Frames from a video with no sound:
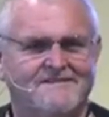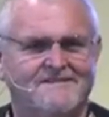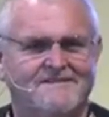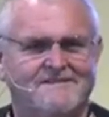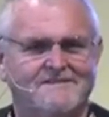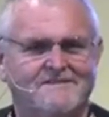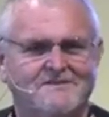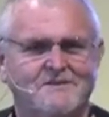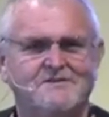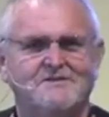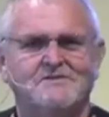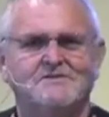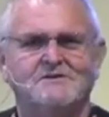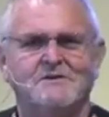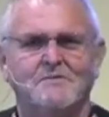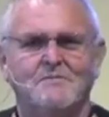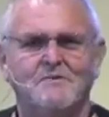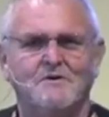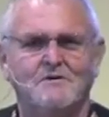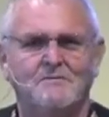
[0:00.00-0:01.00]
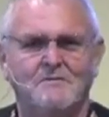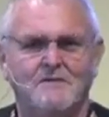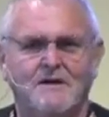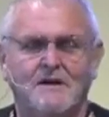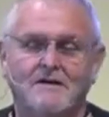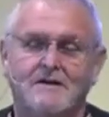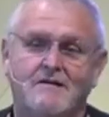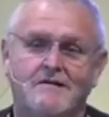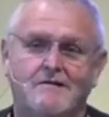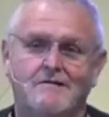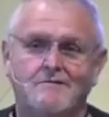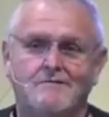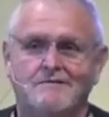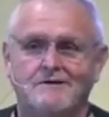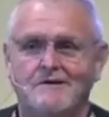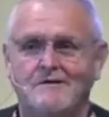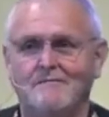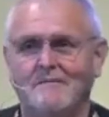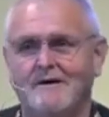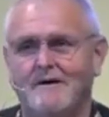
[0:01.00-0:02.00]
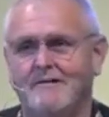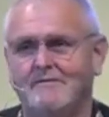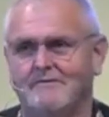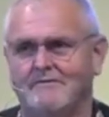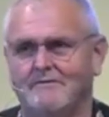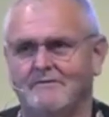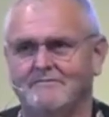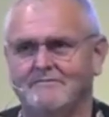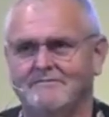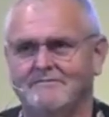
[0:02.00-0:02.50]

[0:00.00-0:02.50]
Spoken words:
Jesus, come with me. I got to go clean the bathroom.